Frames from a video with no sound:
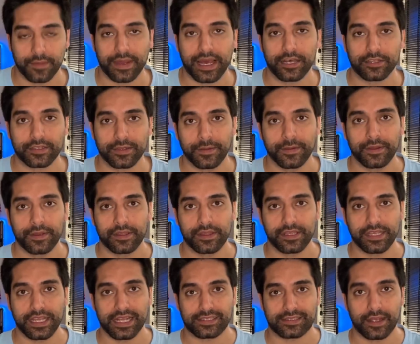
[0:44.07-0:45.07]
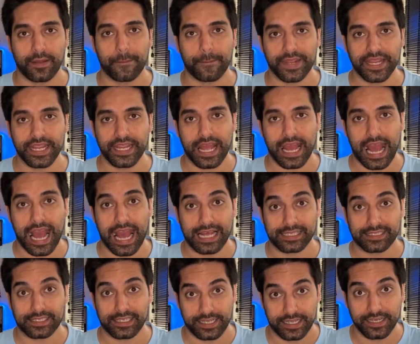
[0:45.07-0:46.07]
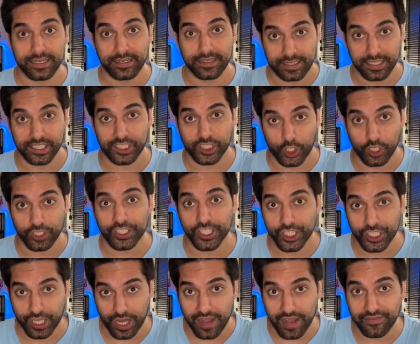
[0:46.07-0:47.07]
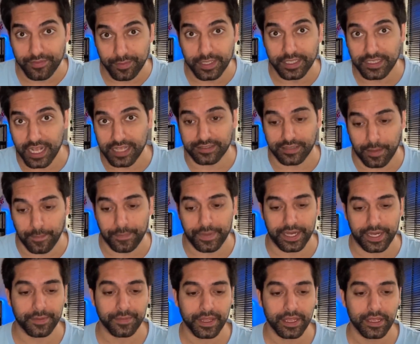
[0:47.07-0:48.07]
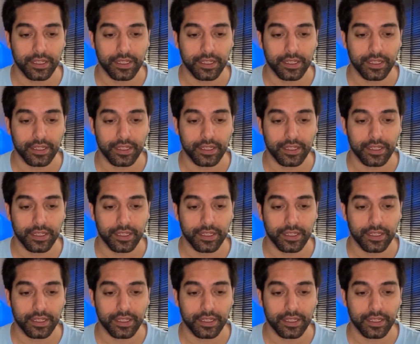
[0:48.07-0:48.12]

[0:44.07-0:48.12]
about the SNP as in the Scottish government SNP.